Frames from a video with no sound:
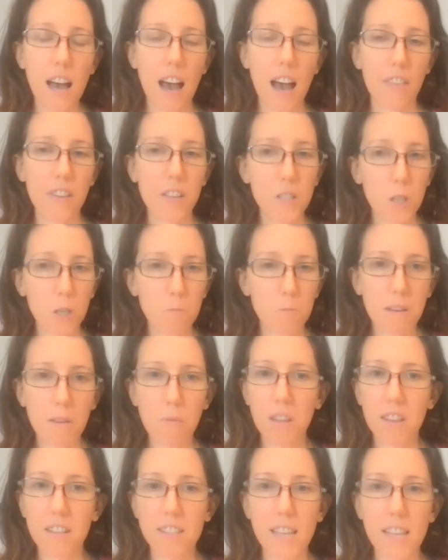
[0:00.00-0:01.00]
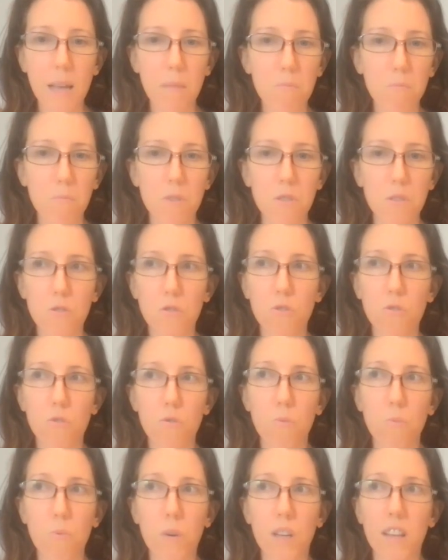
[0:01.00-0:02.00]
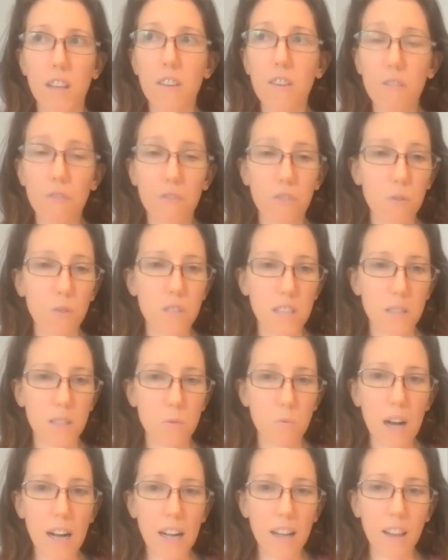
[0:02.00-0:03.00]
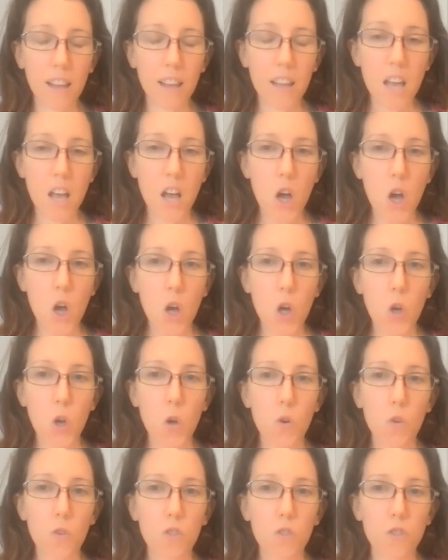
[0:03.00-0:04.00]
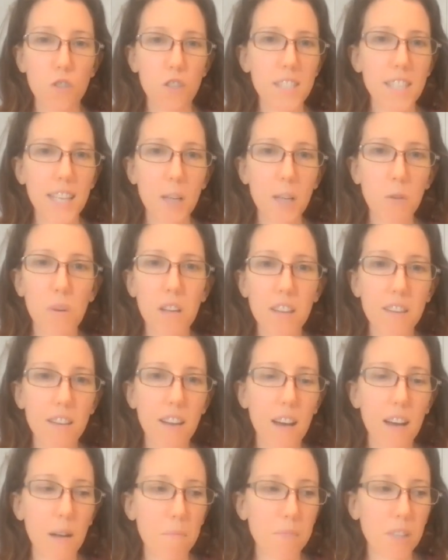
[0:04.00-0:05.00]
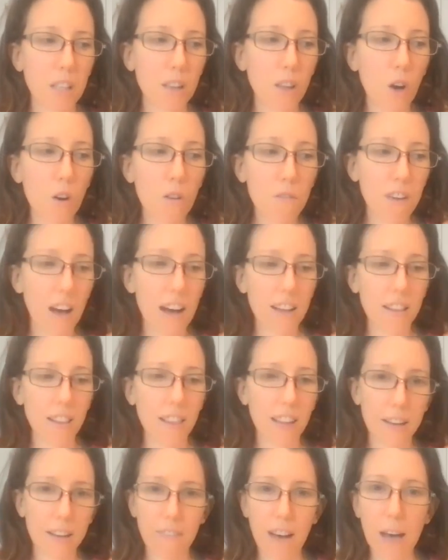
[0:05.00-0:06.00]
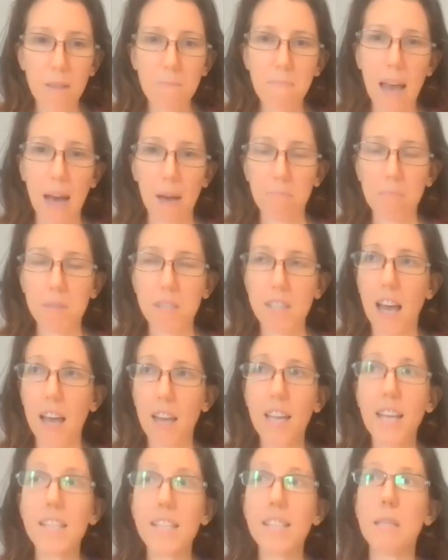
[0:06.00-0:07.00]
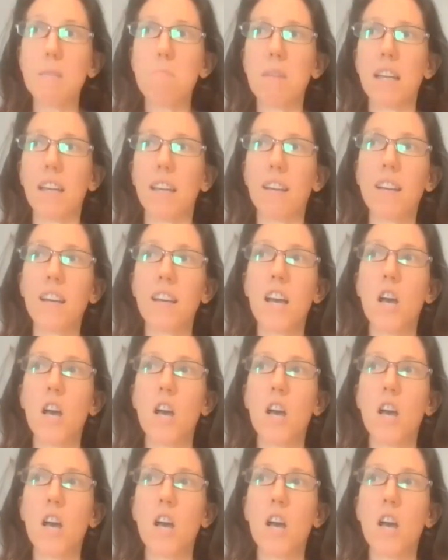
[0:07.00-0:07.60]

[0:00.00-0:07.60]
And this could be with the same with other foods as well, just like with low fat, like FODMAPs and histamine.